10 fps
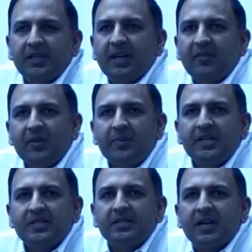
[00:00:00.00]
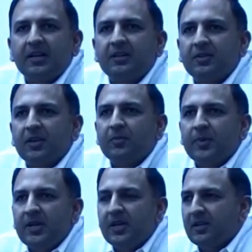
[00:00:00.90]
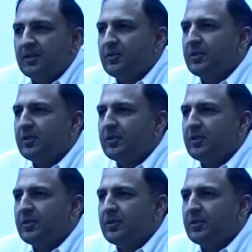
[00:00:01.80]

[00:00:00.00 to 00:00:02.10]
that everybody is entitled to their opinion